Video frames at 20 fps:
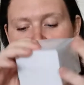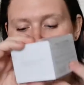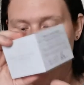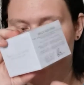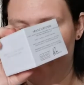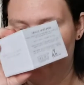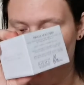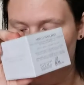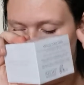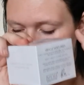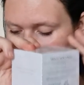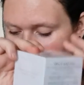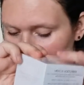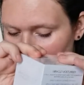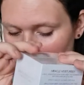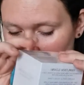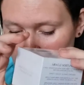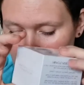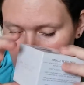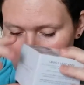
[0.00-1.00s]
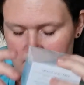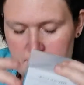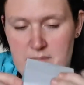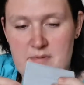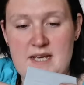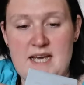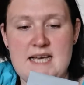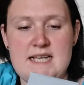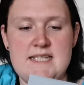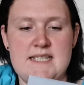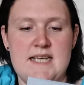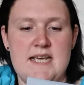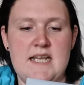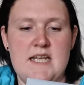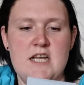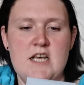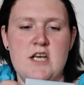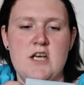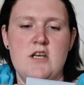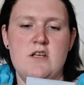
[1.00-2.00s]
that could have broken, I'm guessing.
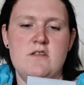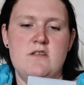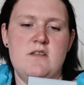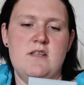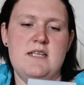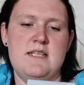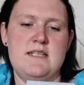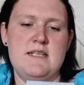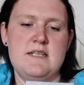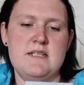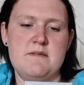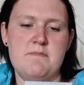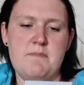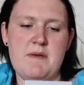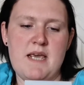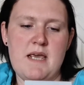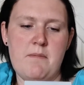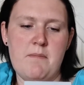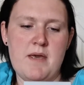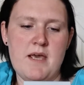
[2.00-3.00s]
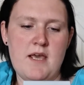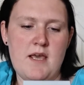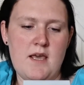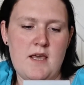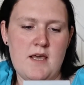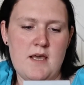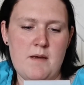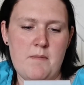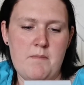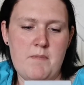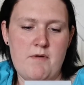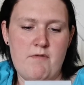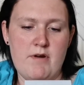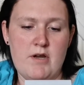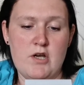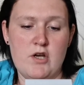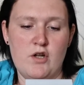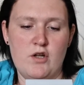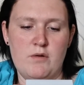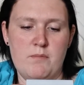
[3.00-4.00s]
So this is Mime
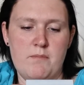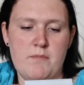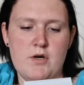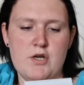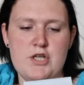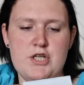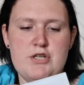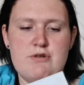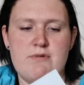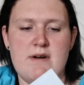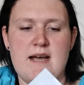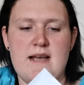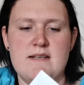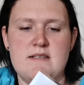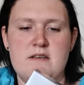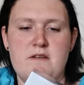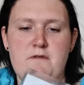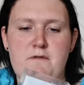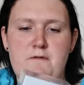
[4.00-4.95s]
Miracle Moisturiser at